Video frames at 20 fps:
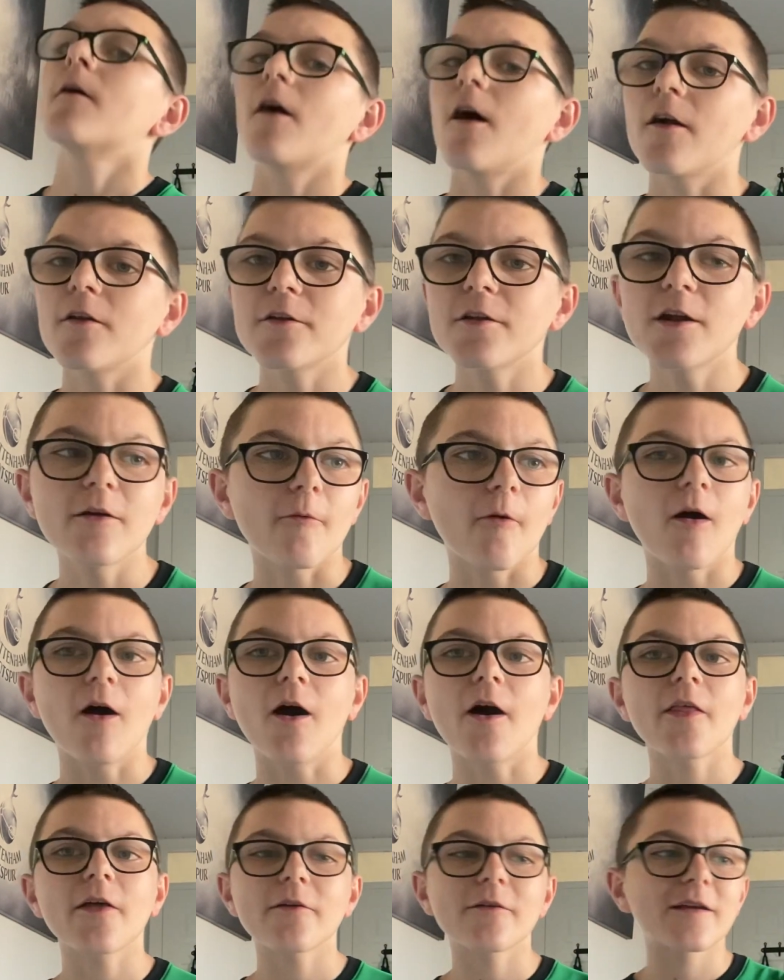You know what?
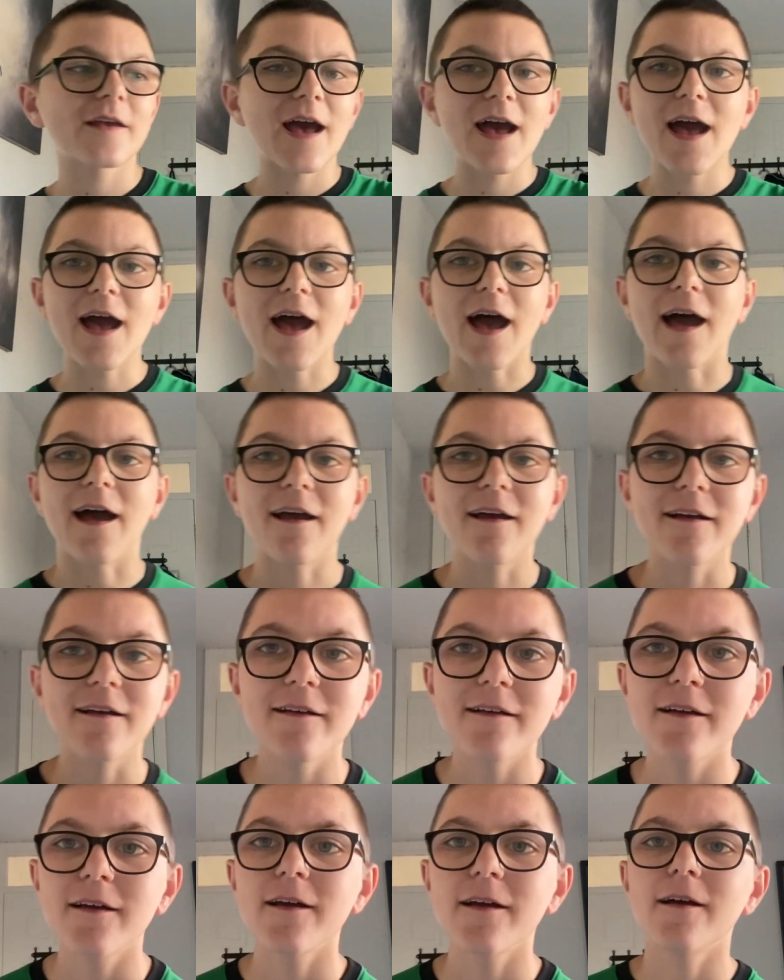I don't care.
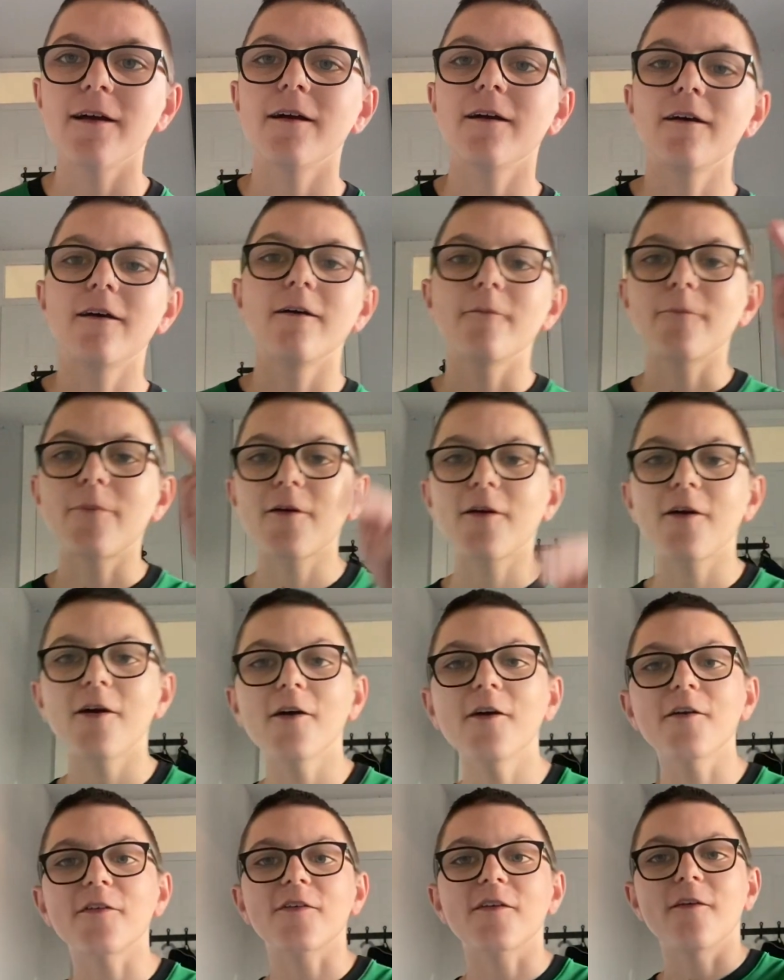
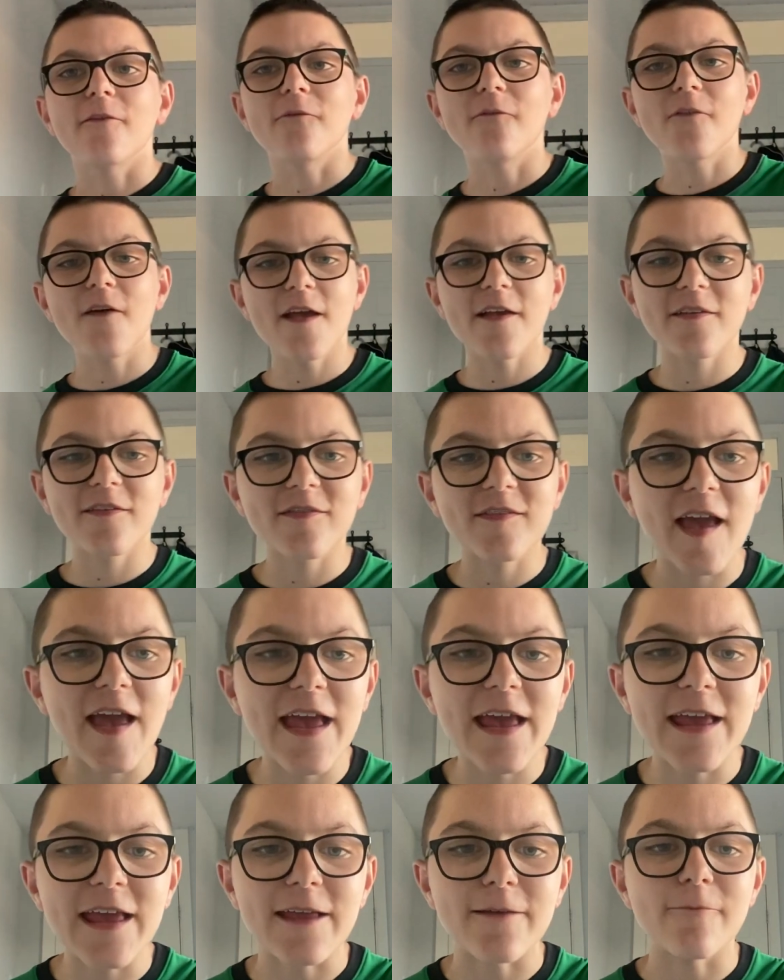Because this
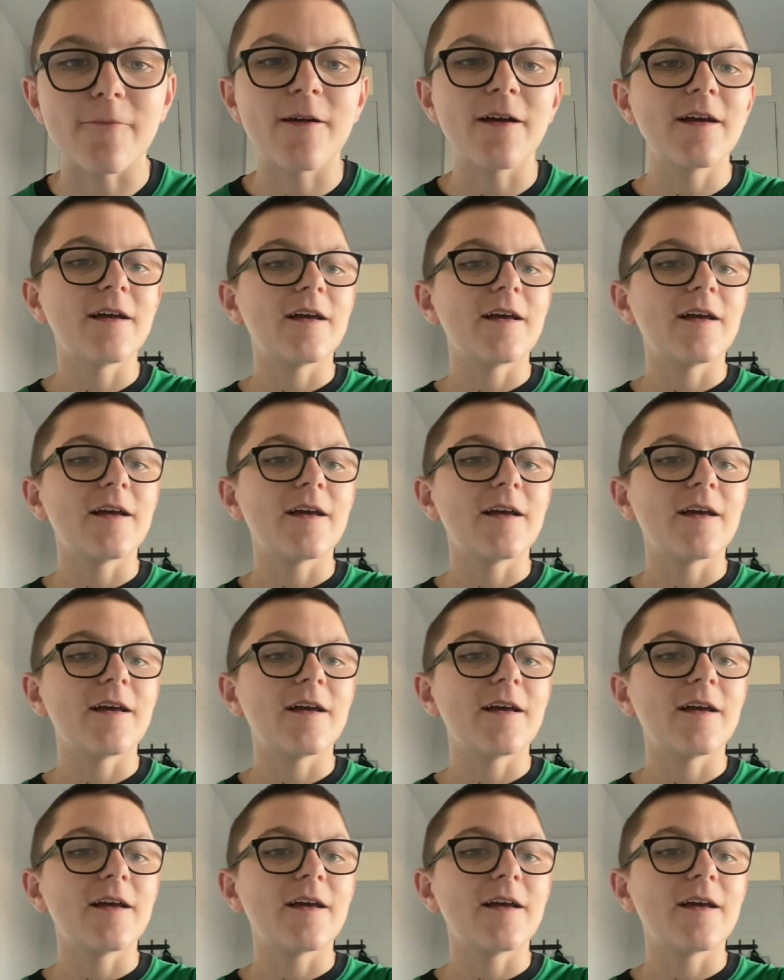team